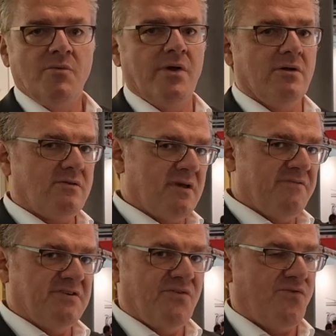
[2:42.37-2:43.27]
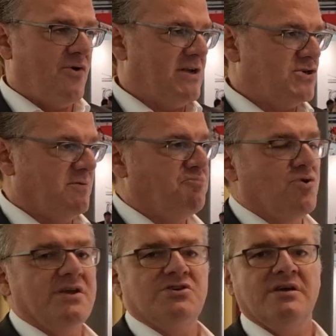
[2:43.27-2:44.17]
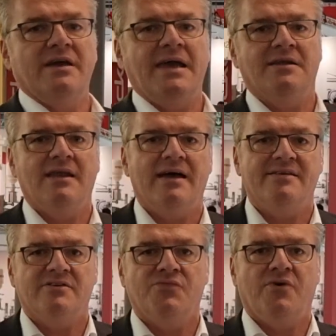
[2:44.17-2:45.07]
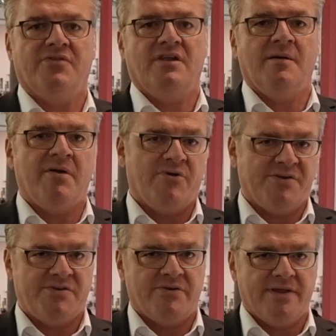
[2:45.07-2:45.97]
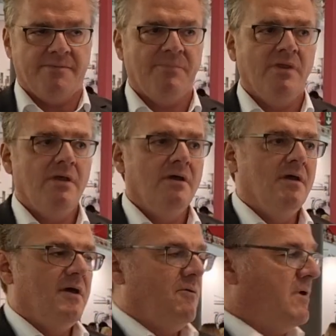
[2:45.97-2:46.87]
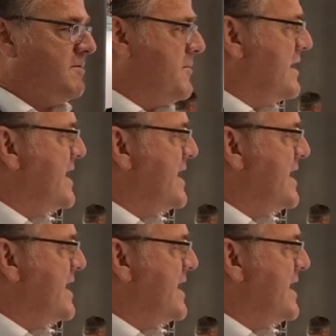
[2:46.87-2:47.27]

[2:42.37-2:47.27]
We also have a differential pressure analyzer for the laboratory. What we would